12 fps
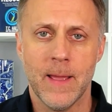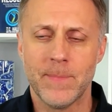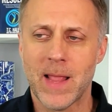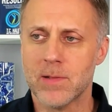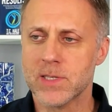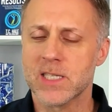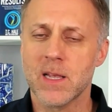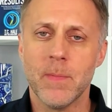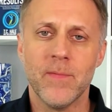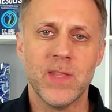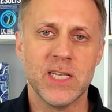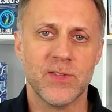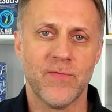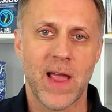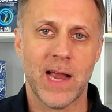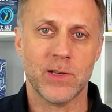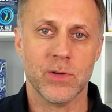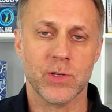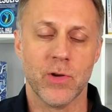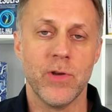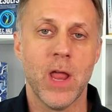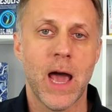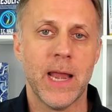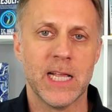Now, some of these factors are
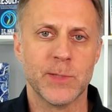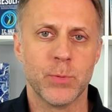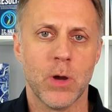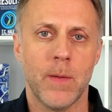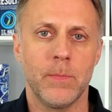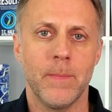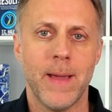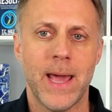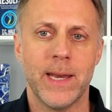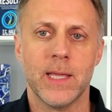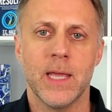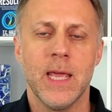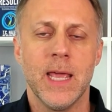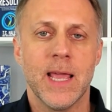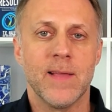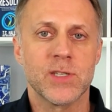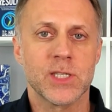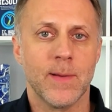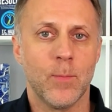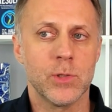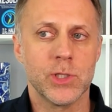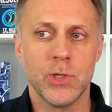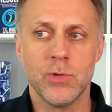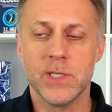not as problematic if
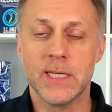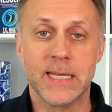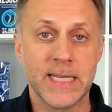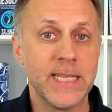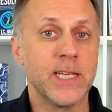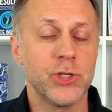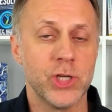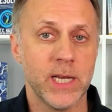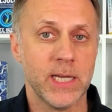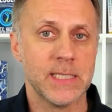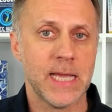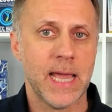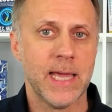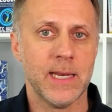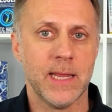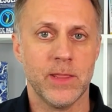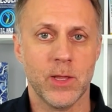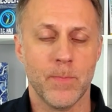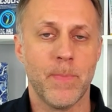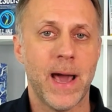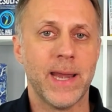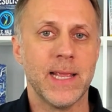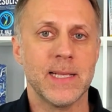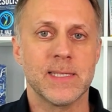someone's using a ketogenic diet and their
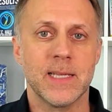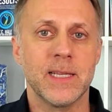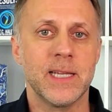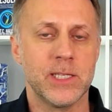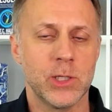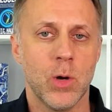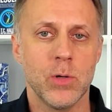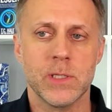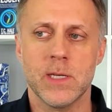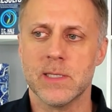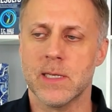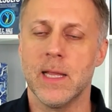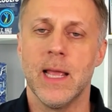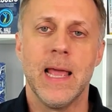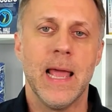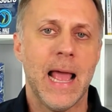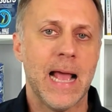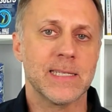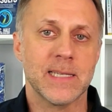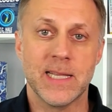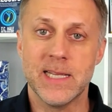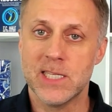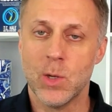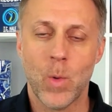body is in ketosis and has an
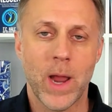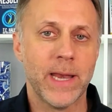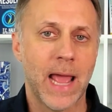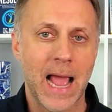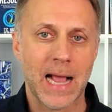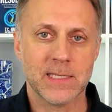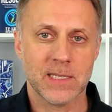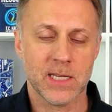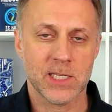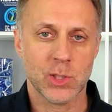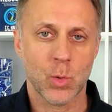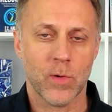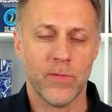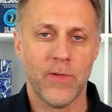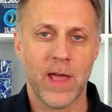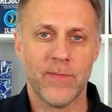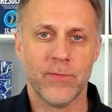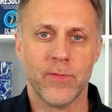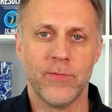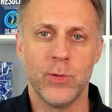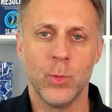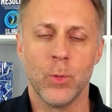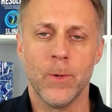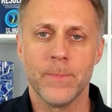easy way to access stored fat for
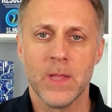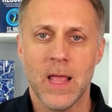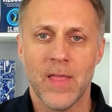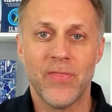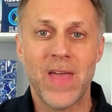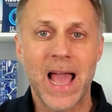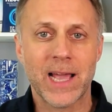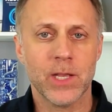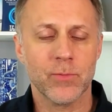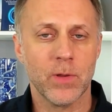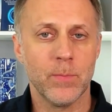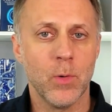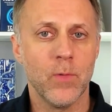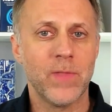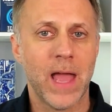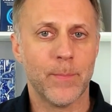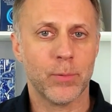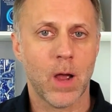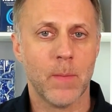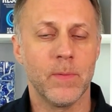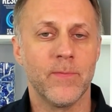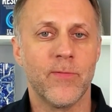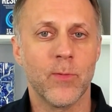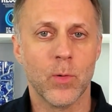fuel, that can remove that problem
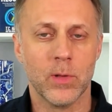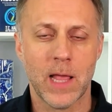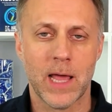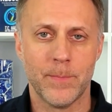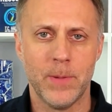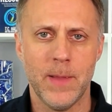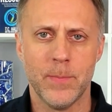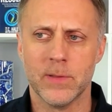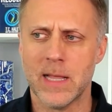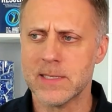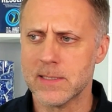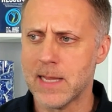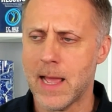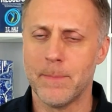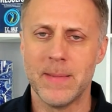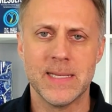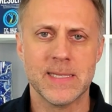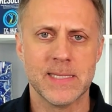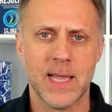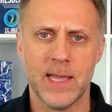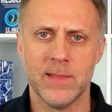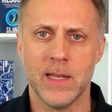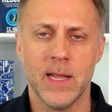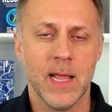for a lot of people. That's not me saying
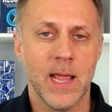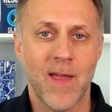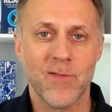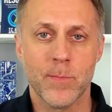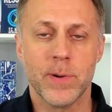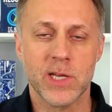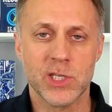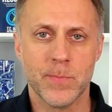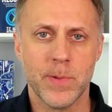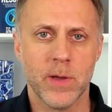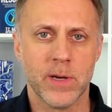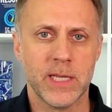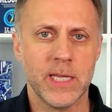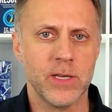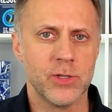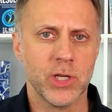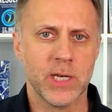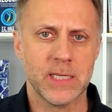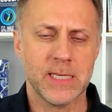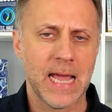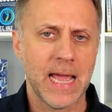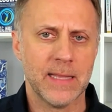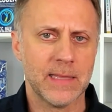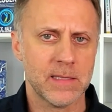that everybody should be on a ketogenic
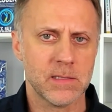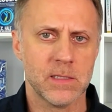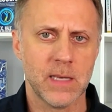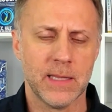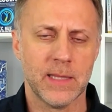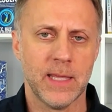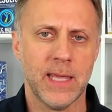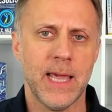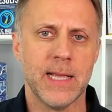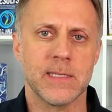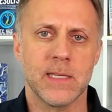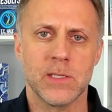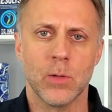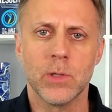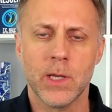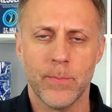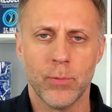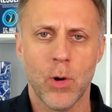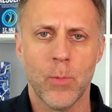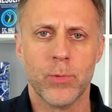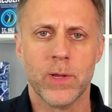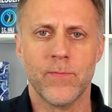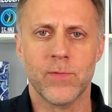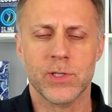diet. That's not the case. It's only
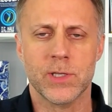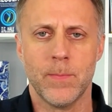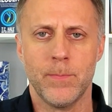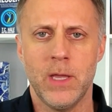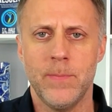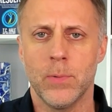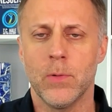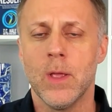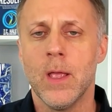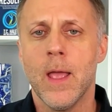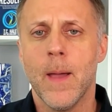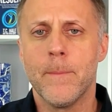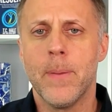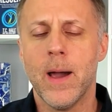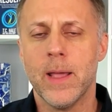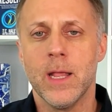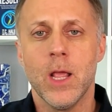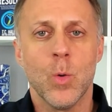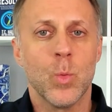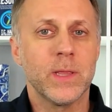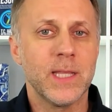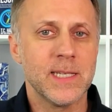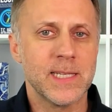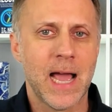appropriate for some people. But with
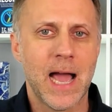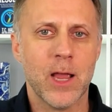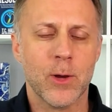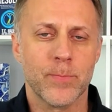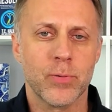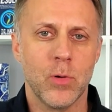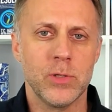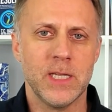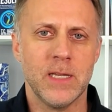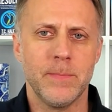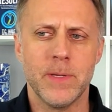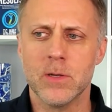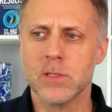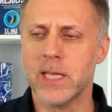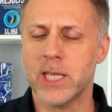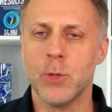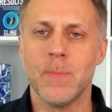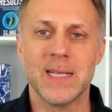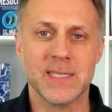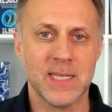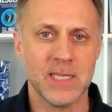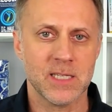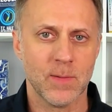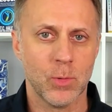these higher protein meals like you might see
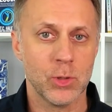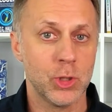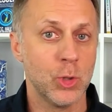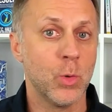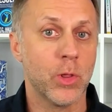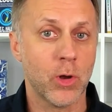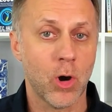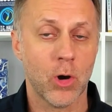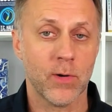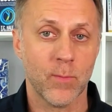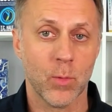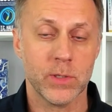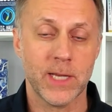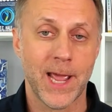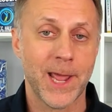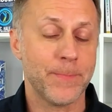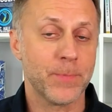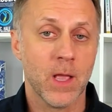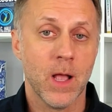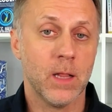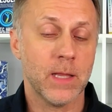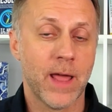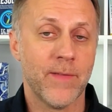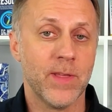someone do with a carnivore diet, a
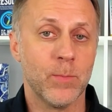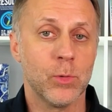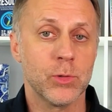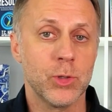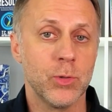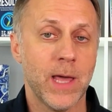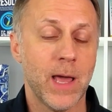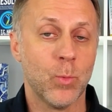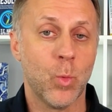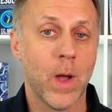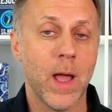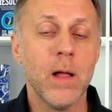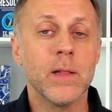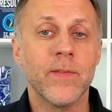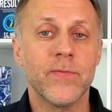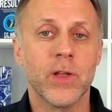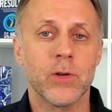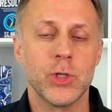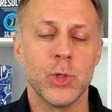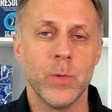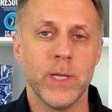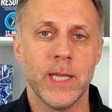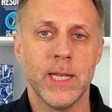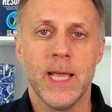lot of them will do that well if they're
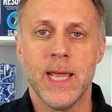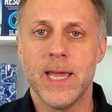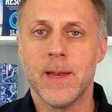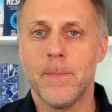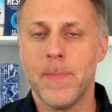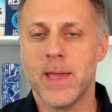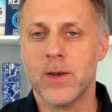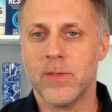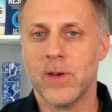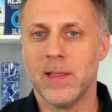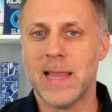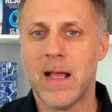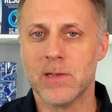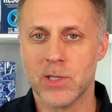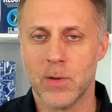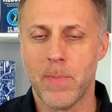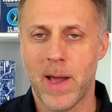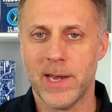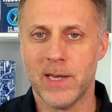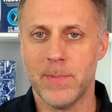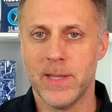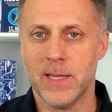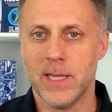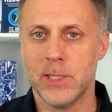doing it in a manner that allows their body to
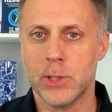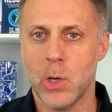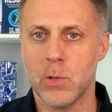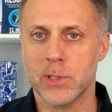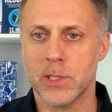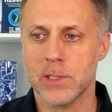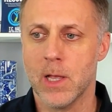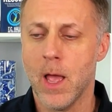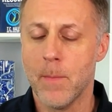be in ketosis.